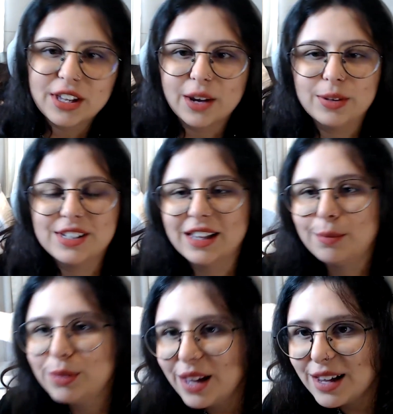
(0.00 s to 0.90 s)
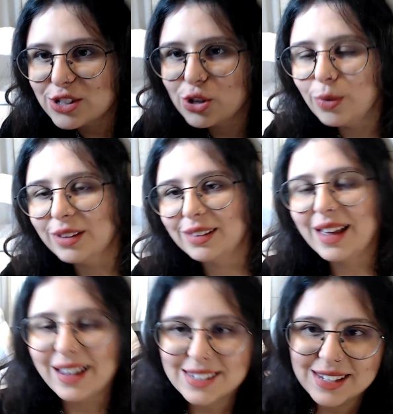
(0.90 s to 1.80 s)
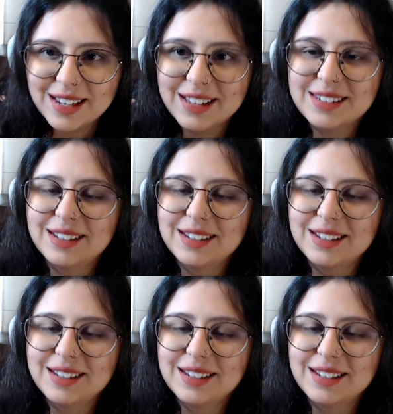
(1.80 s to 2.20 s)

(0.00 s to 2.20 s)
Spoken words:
like with TLA Plus, no one likes it.